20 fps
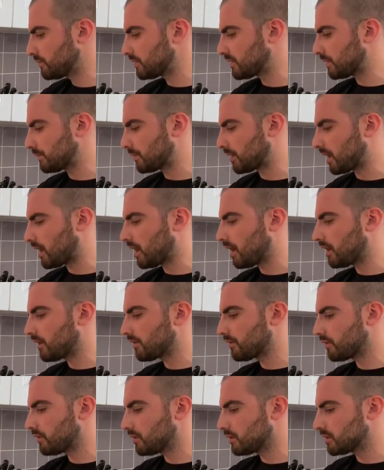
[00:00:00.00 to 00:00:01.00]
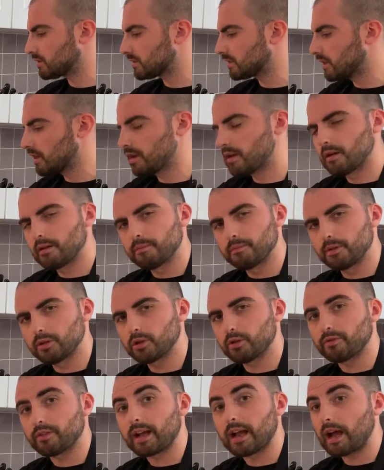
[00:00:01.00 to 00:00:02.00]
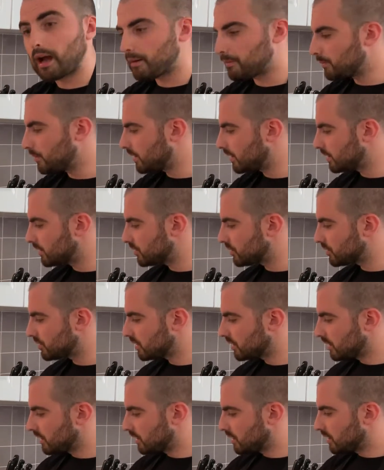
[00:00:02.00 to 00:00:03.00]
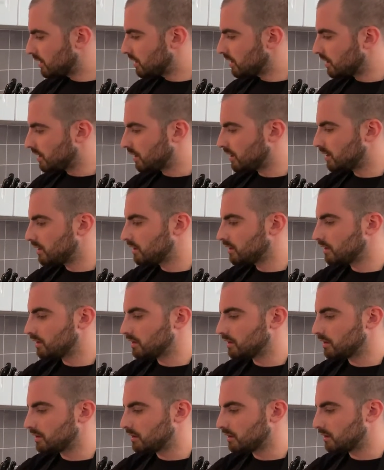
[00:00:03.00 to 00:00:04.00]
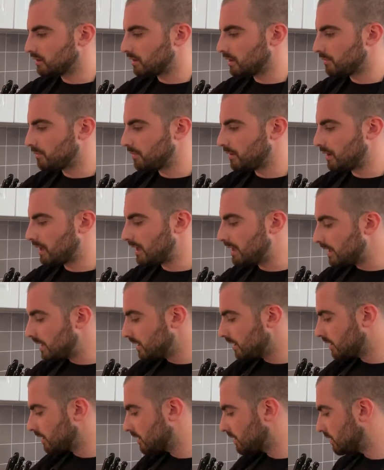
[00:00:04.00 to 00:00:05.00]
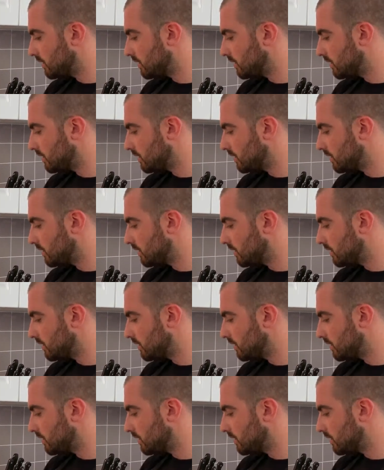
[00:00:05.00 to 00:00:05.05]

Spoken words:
some carrots, bit of cabbage, and a leek.